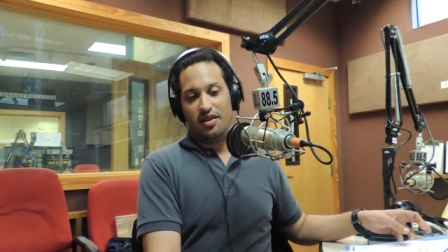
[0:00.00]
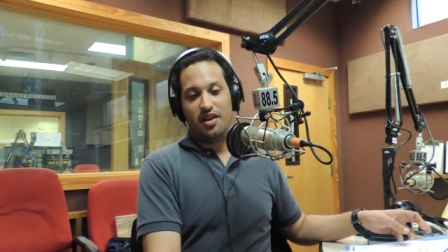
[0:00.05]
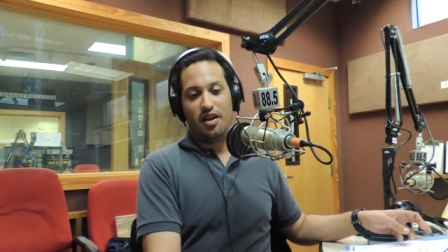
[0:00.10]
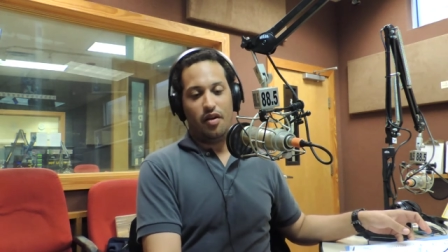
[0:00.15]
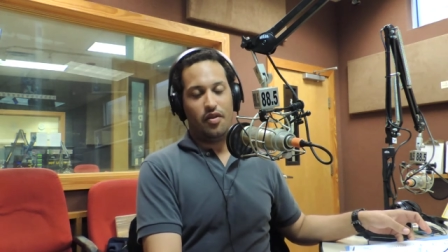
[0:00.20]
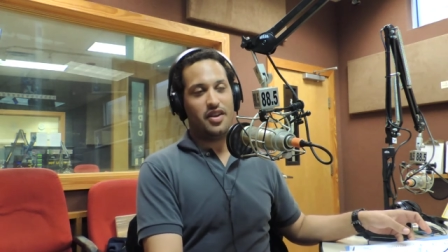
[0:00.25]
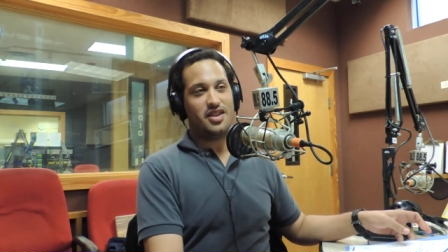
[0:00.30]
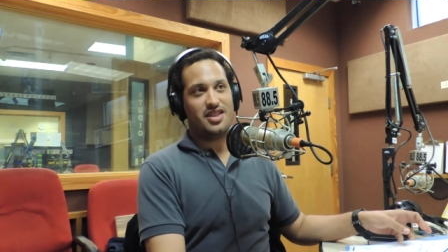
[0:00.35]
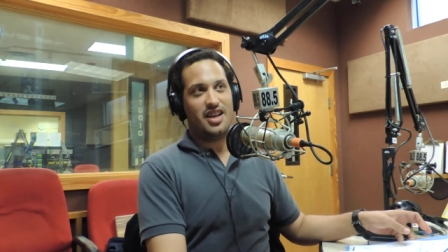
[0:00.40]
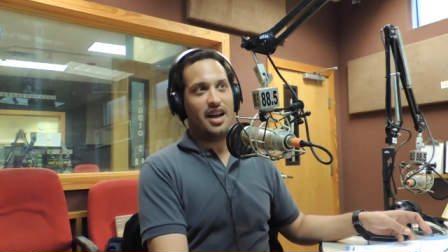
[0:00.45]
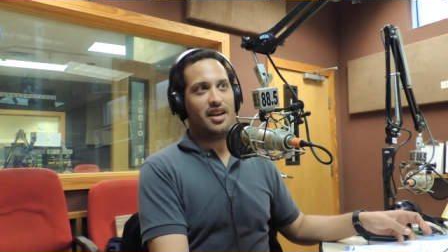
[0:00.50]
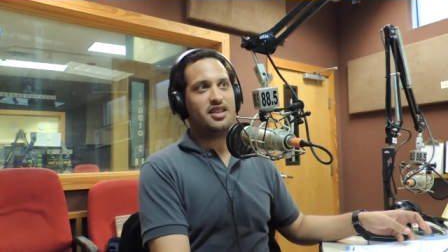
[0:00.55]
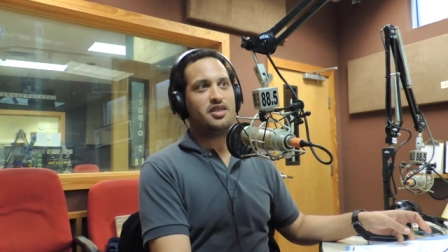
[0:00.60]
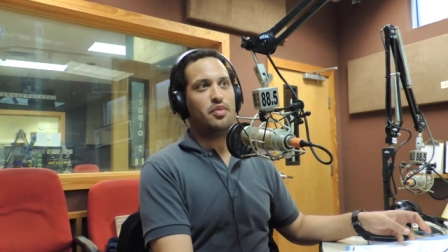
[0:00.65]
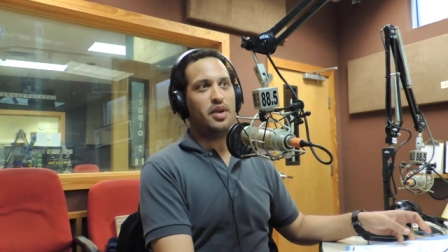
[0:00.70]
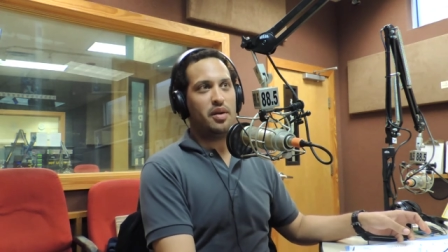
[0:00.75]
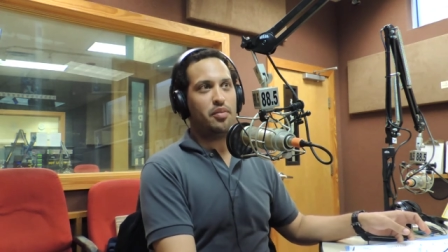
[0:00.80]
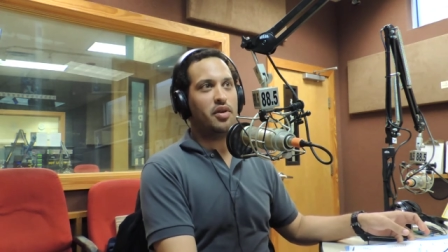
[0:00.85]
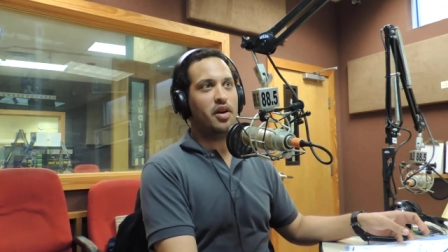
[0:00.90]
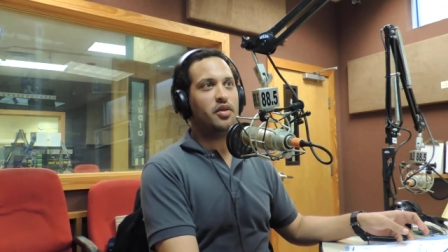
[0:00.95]
you know there's not
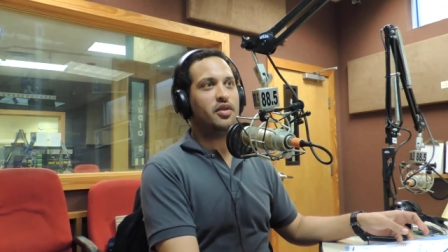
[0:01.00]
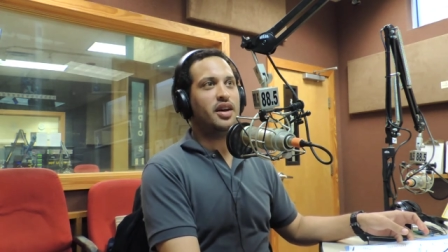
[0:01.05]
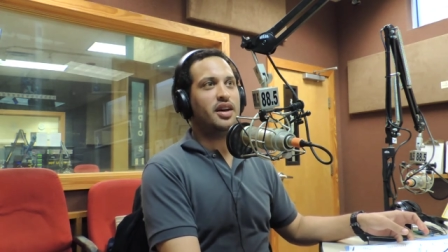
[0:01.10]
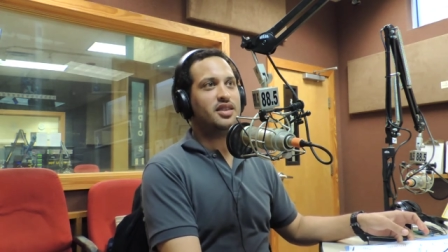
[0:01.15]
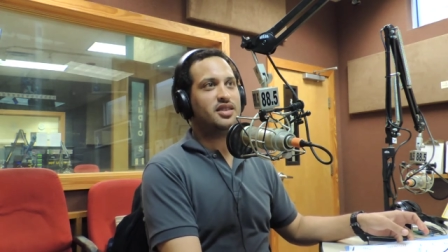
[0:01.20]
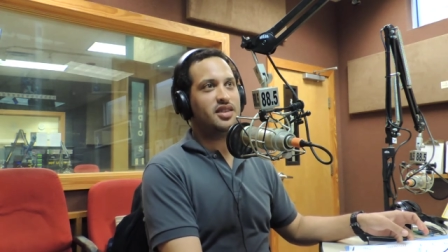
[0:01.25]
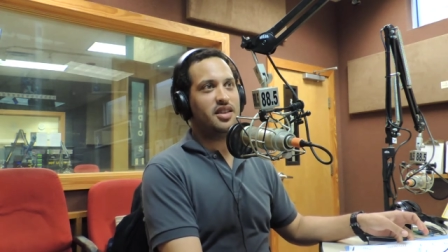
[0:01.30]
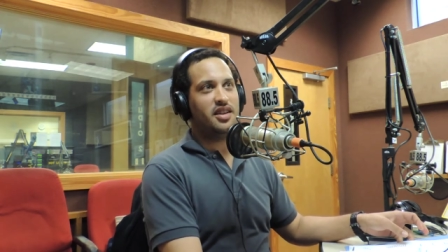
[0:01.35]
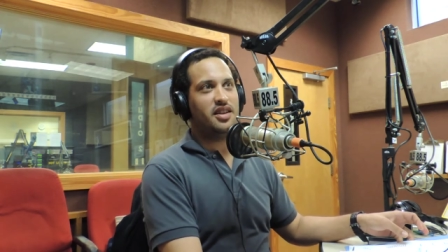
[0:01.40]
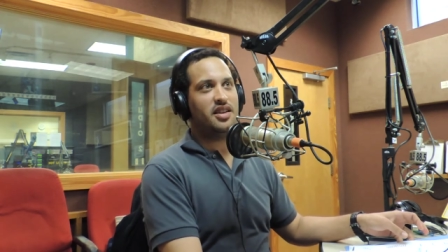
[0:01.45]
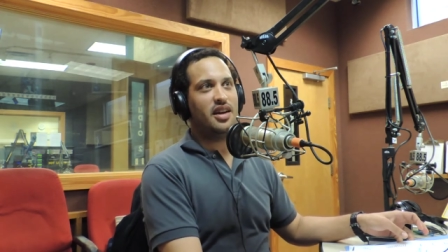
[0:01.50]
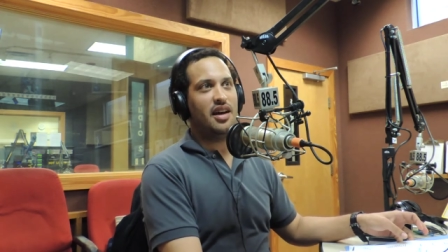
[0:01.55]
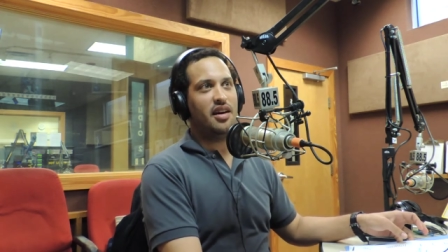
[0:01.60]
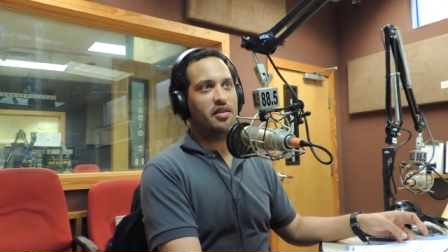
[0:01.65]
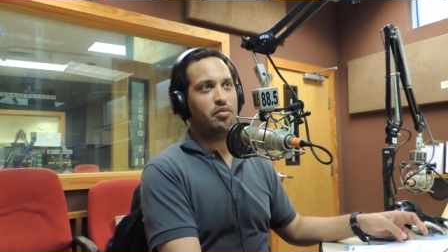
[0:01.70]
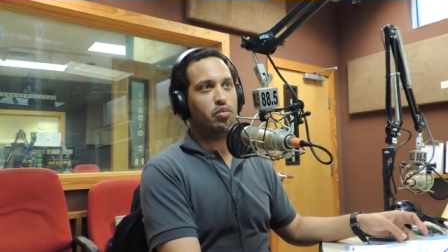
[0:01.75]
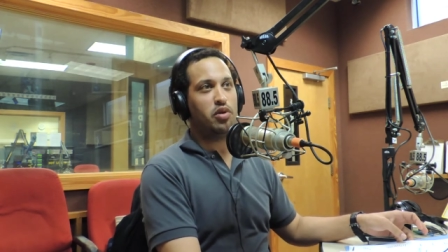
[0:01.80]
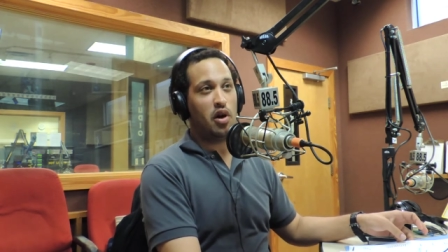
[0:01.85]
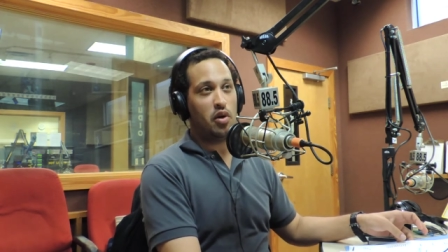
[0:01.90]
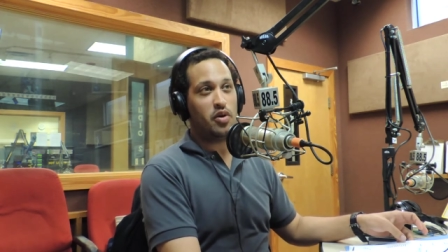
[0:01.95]
as many protests uh,
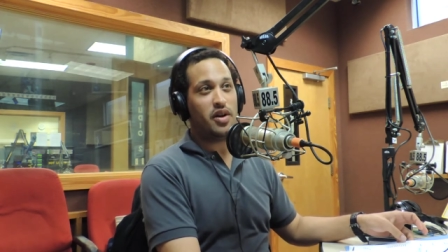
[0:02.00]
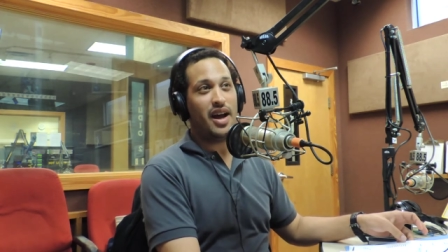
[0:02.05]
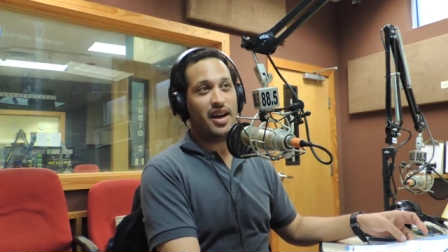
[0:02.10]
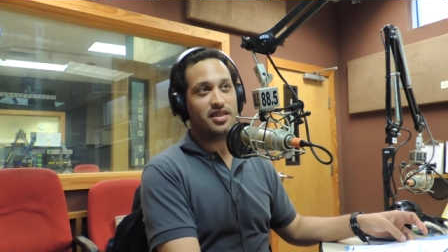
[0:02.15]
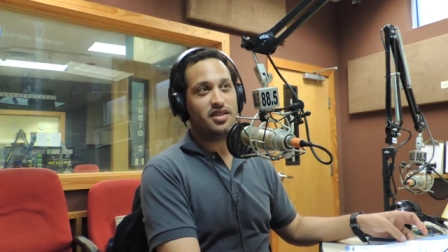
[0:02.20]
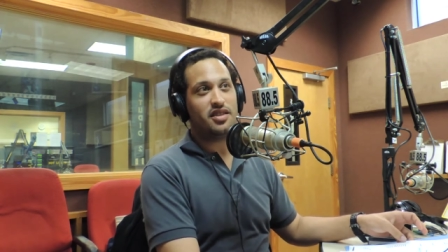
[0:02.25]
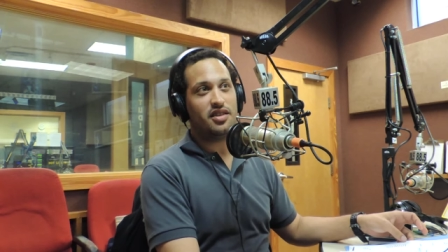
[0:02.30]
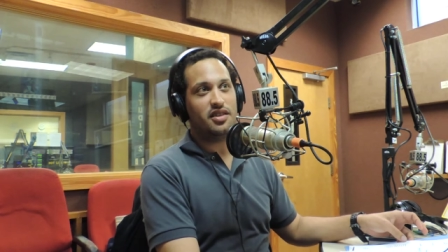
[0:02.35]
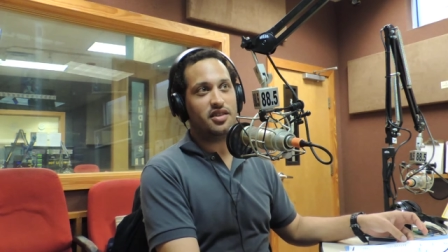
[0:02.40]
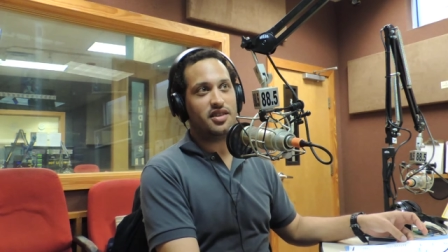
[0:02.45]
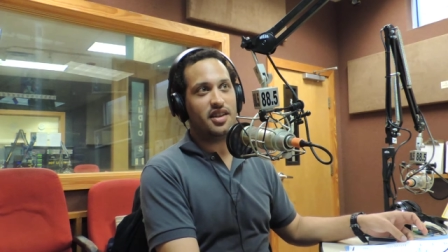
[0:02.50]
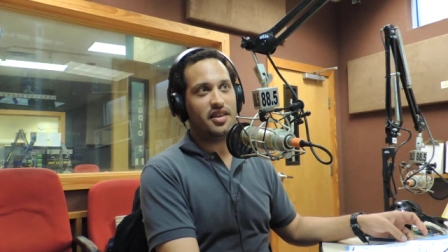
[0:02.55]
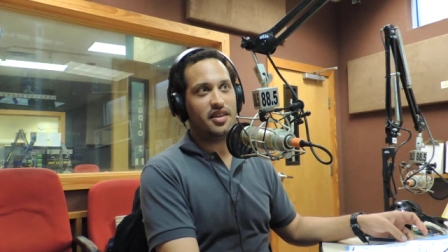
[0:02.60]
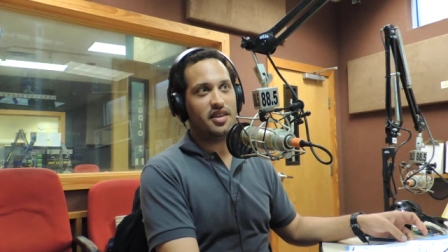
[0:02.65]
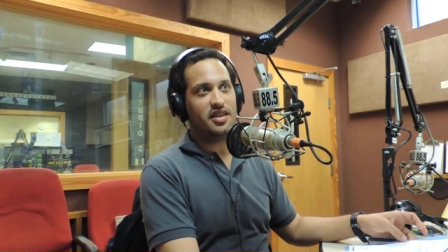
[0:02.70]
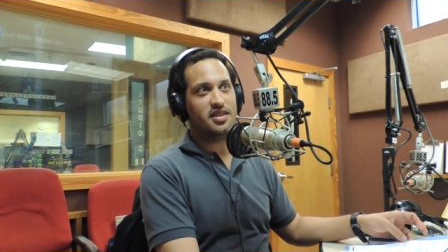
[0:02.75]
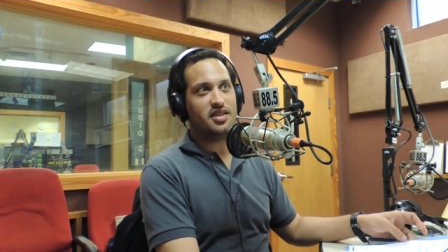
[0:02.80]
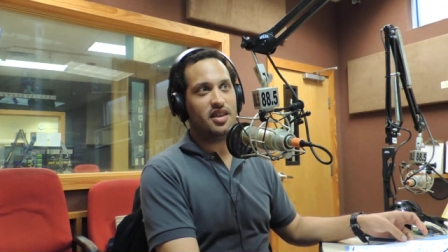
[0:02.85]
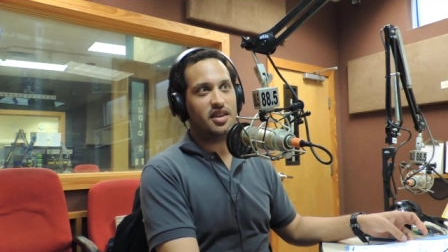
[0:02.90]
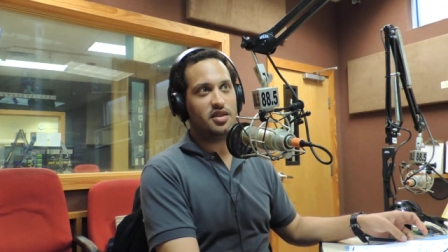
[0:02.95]
protesters at
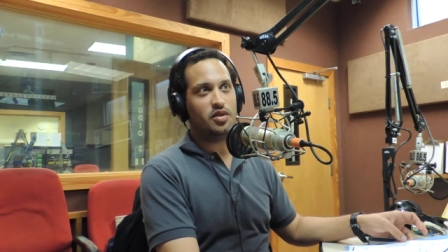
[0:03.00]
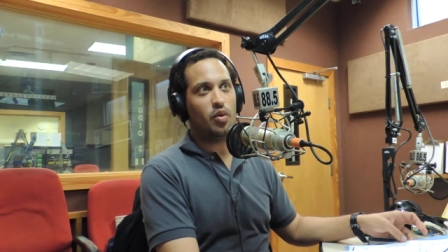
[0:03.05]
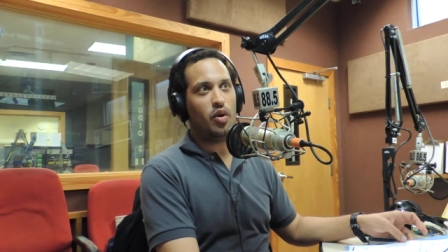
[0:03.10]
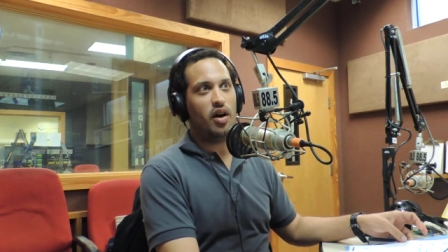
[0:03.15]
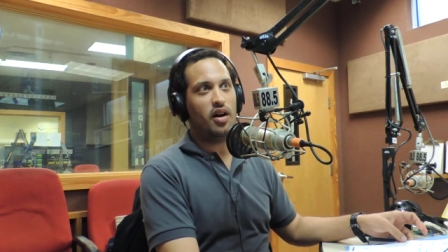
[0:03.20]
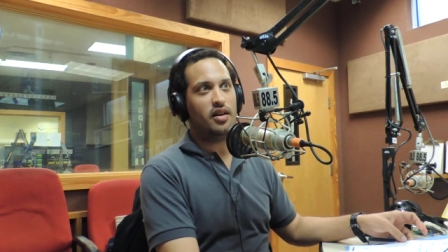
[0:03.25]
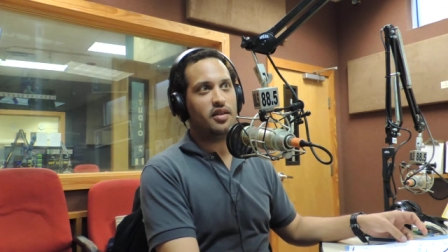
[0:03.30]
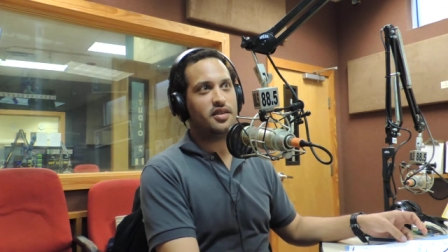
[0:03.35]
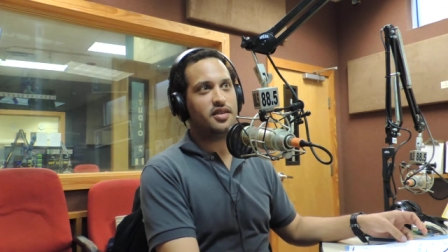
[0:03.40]
this as well.